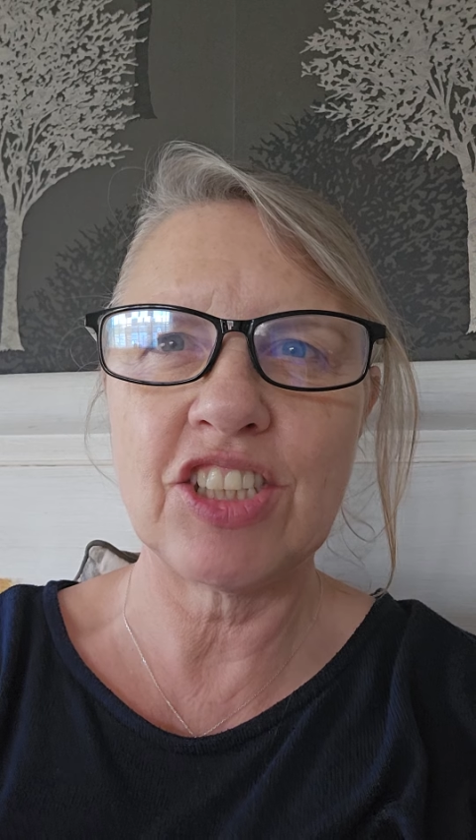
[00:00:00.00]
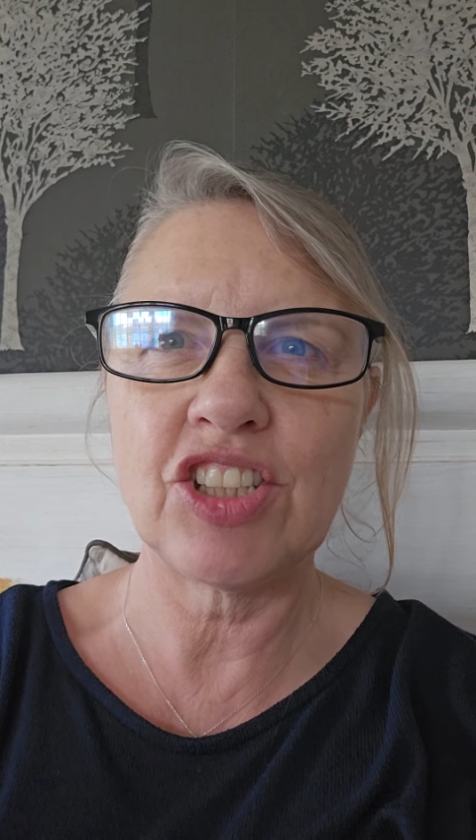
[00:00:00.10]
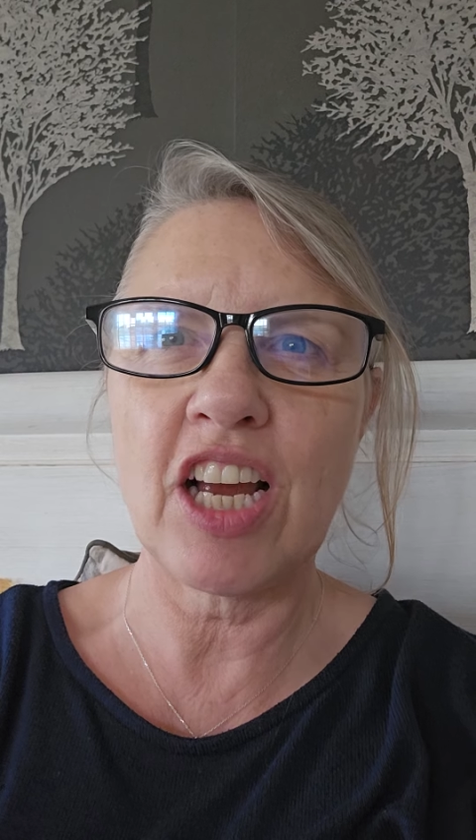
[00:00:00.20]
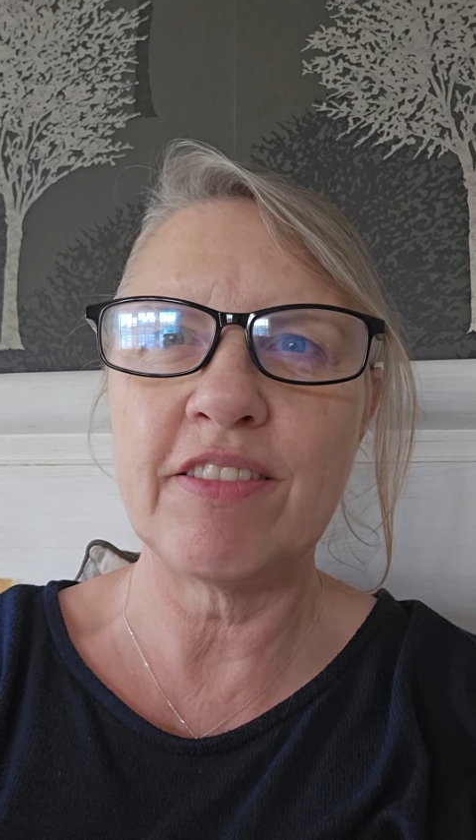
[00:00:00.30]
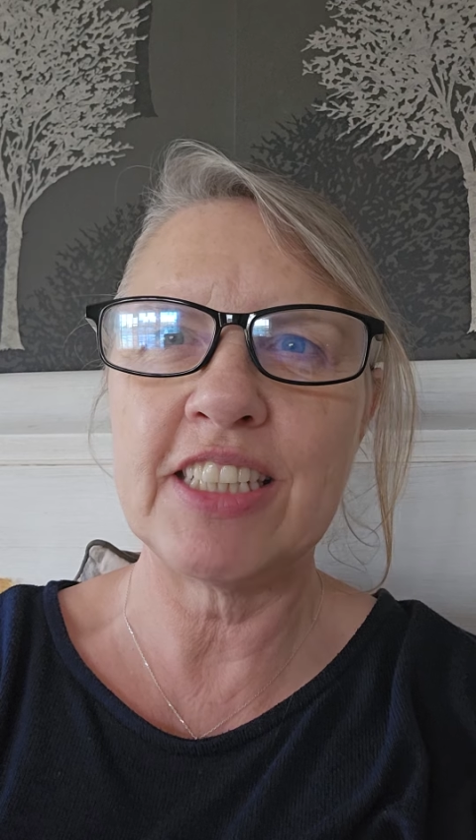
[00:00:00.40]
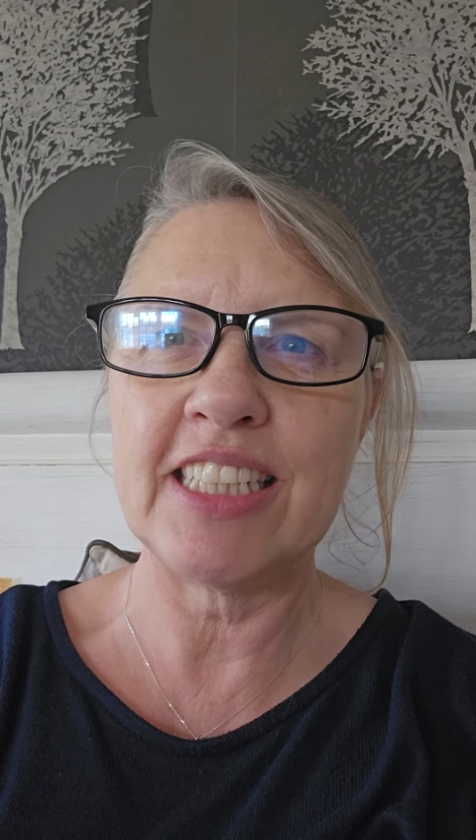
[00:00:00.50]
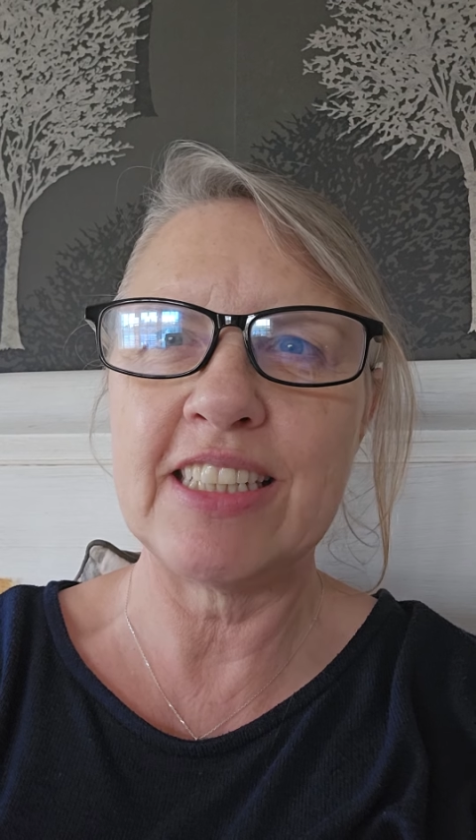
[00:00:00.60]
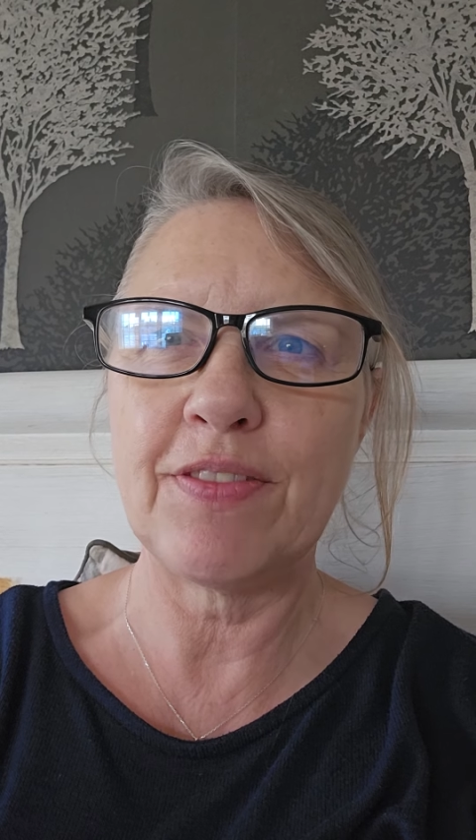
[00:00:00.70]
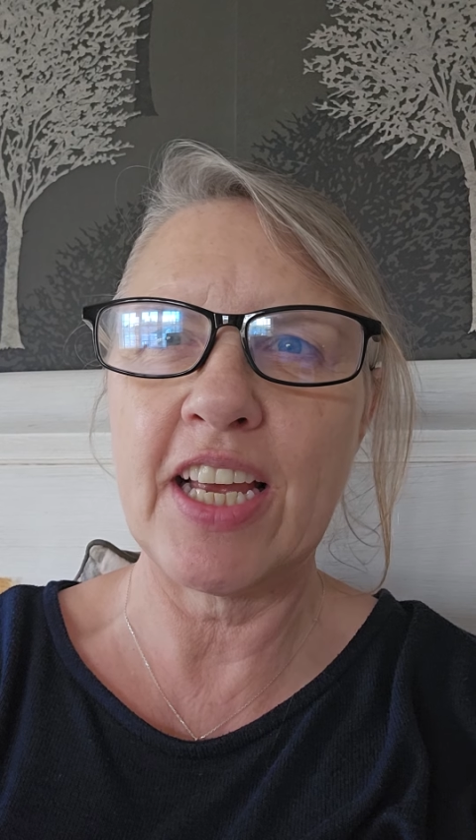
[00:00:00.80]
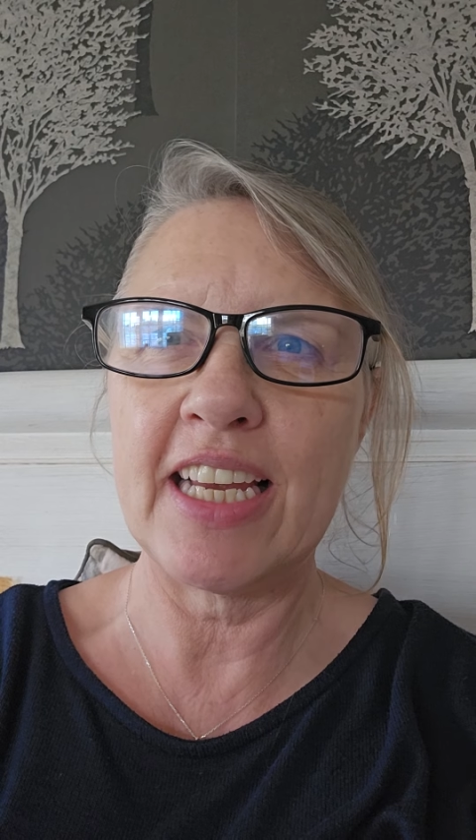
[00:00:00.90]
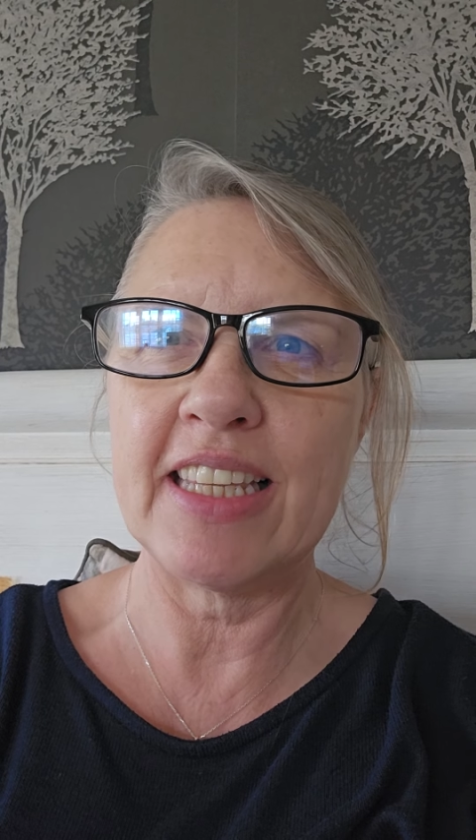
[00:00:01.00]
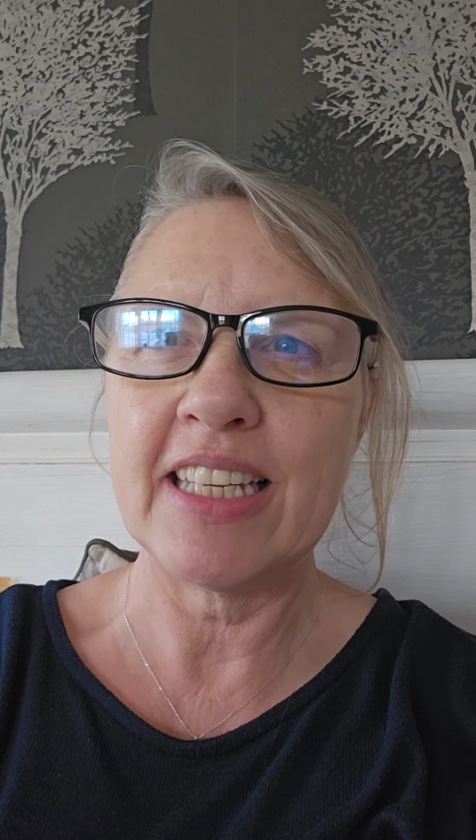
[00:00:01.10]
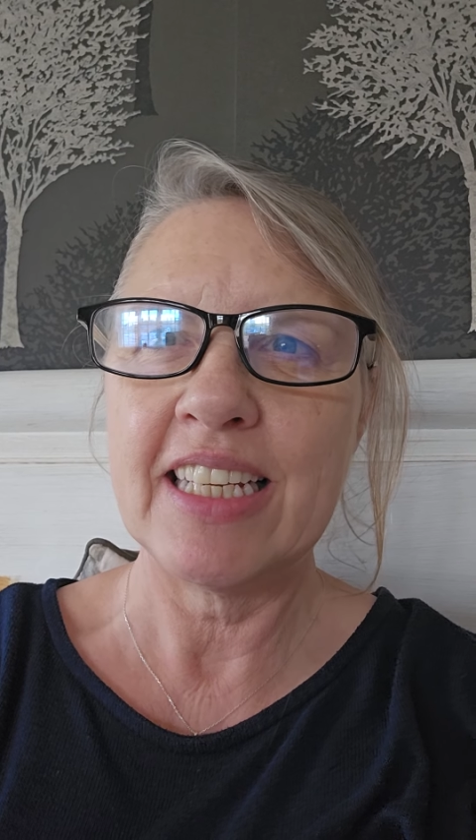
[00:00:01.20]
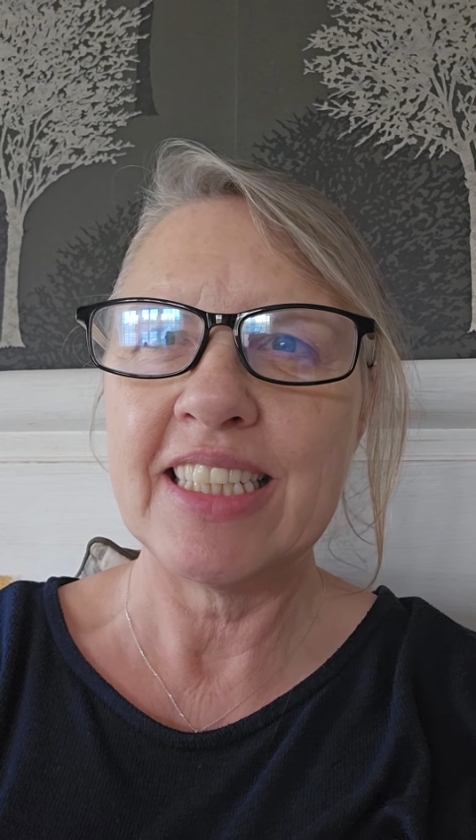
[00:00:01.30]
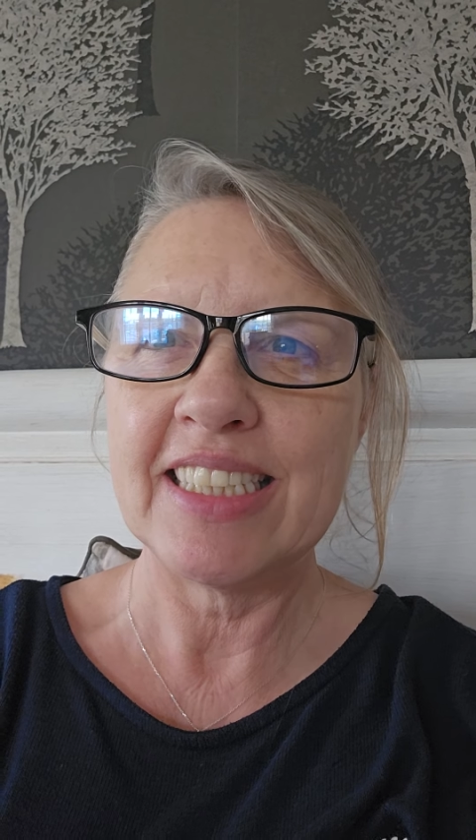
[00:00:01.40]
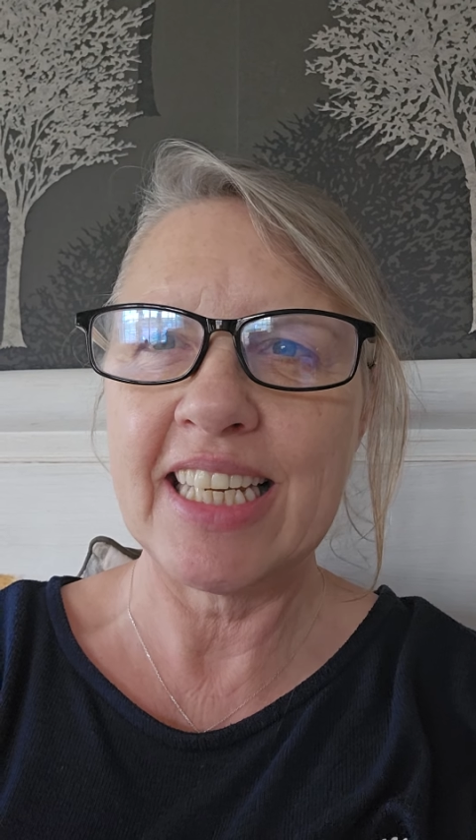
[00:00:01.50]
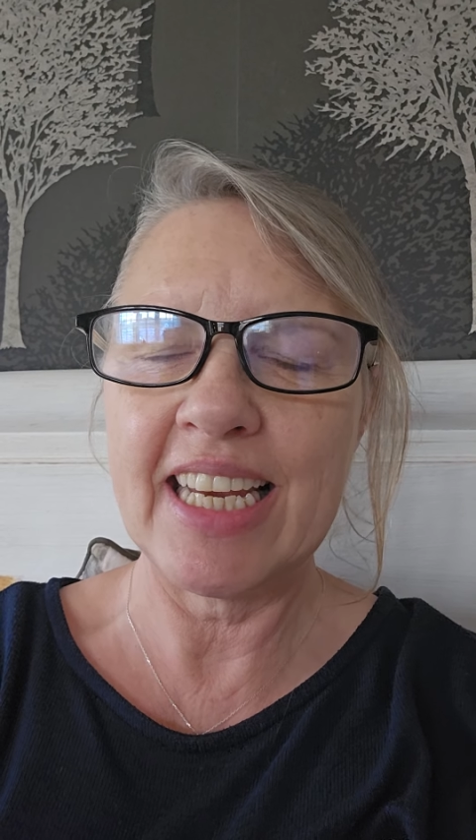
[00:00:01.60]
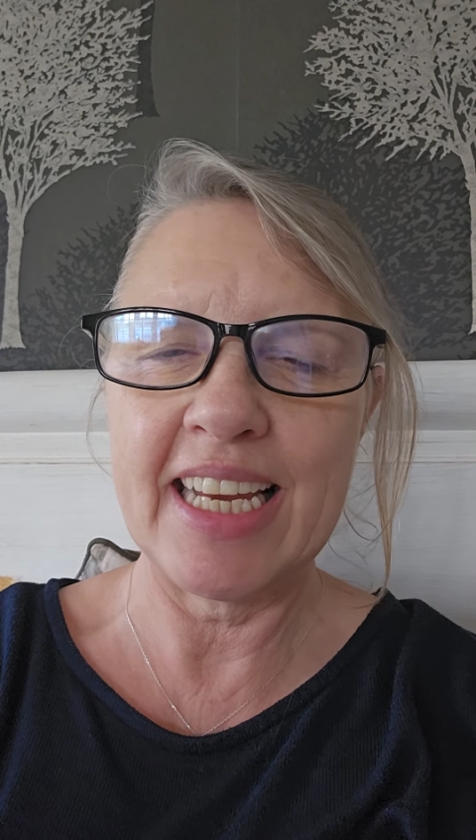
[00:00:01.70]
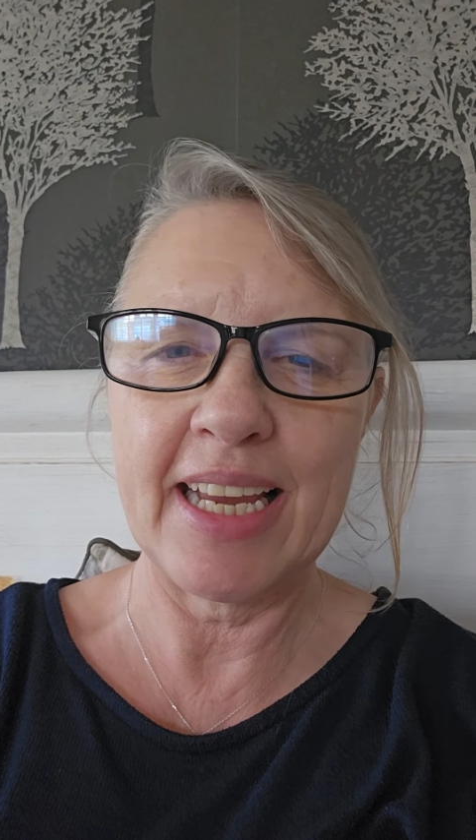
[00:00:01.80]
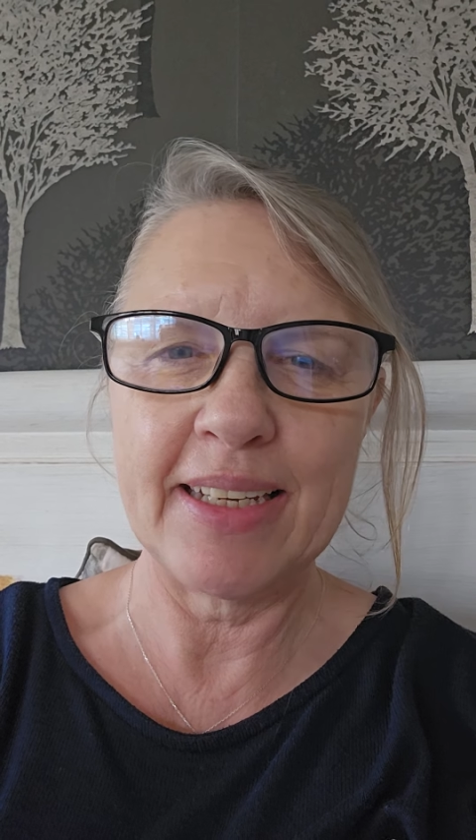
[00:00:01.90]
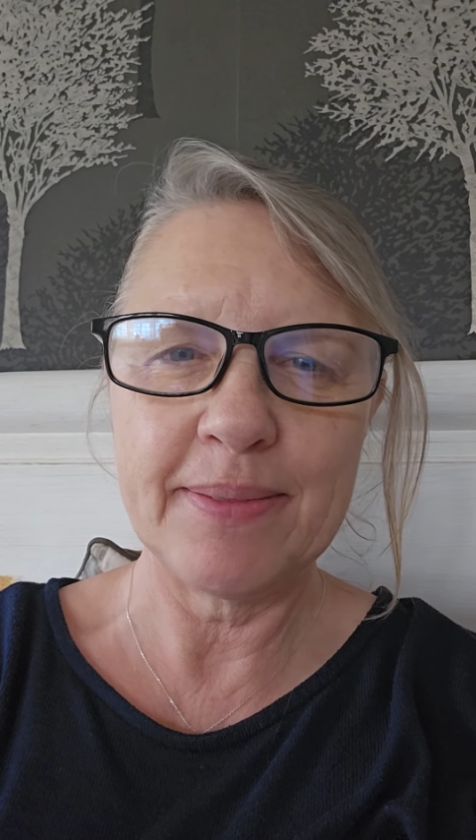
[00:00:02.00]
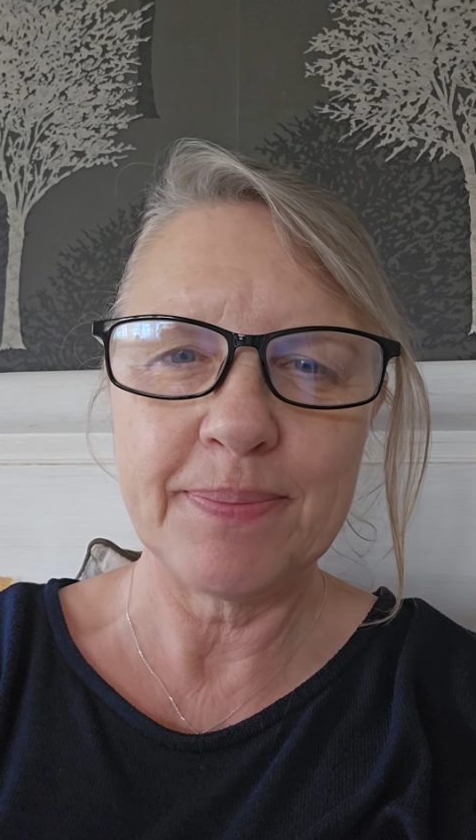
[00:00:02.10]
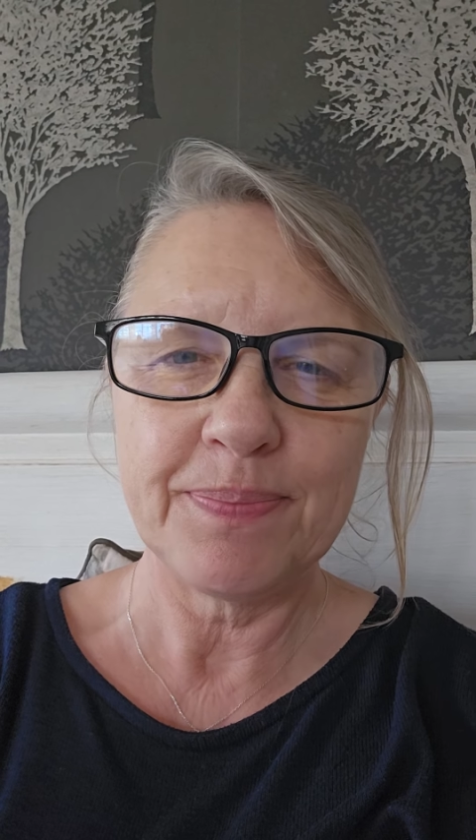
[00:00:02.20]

Jairus's faith, saying,